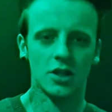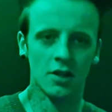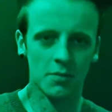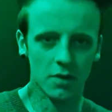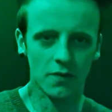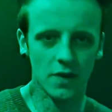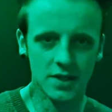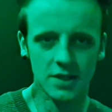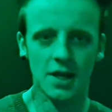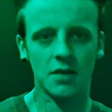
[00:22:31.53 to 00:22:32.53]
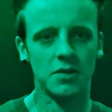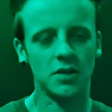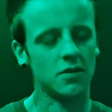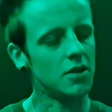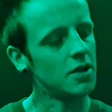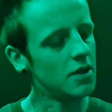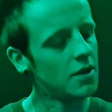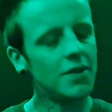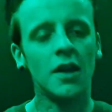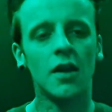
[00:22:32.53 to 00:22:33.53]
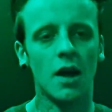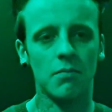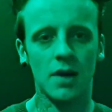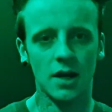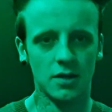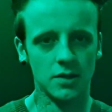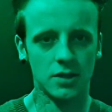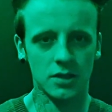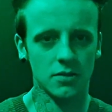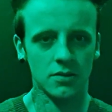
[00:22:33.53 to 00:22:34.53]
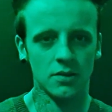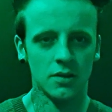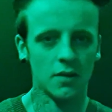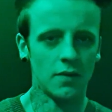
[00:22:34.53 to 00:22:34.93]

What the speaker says: shake the number of this element. None of that matters.